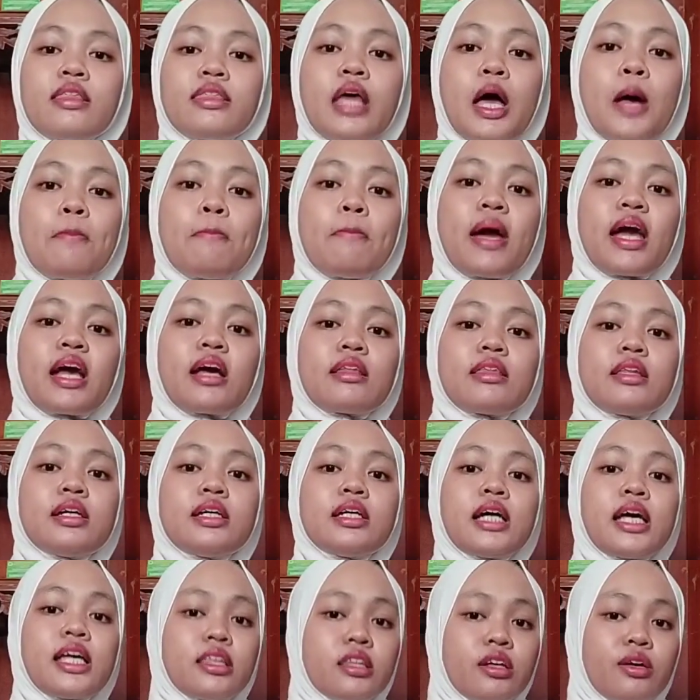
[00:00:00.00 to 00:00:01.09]
that make
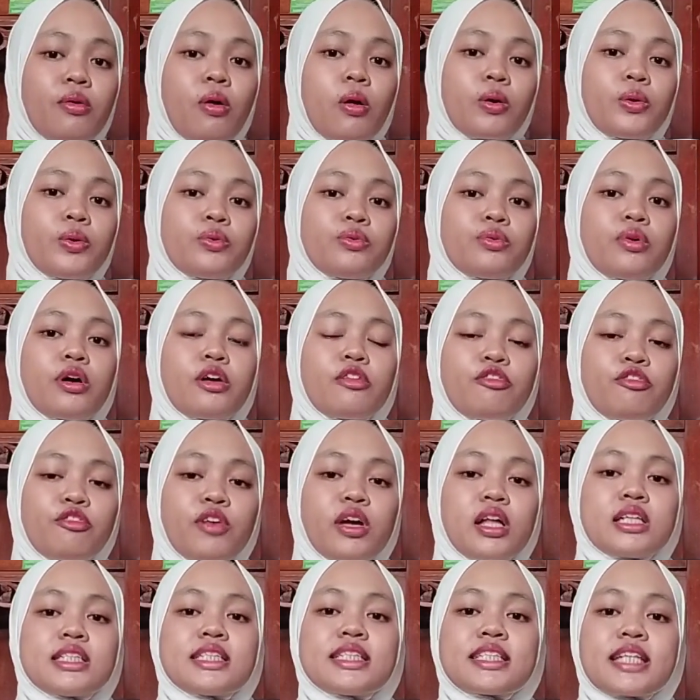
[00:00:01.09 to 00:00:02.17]
the interlocutor
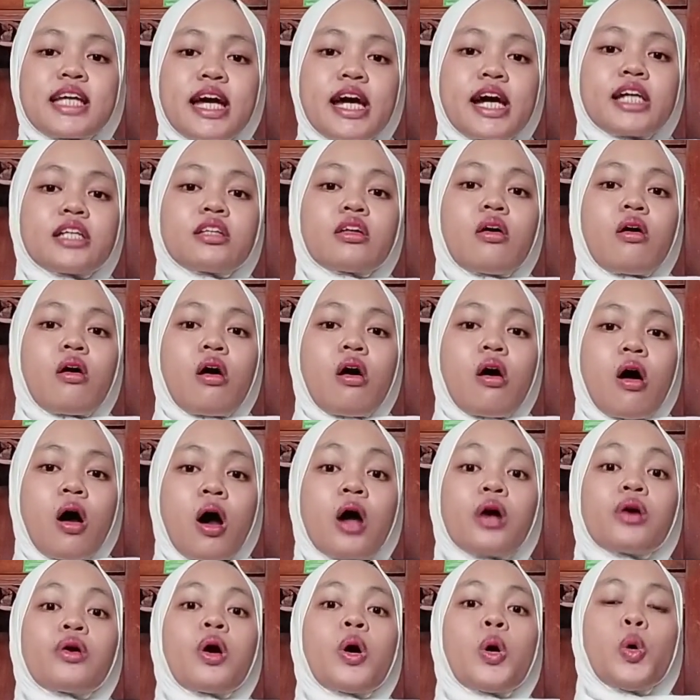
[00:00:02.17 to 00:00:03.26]
feel scared
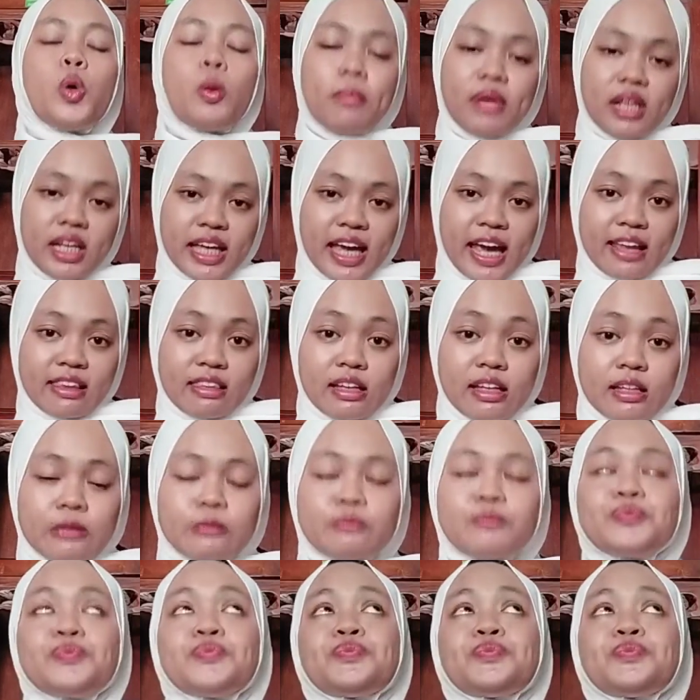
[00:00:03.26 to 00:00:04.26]
or humiliated.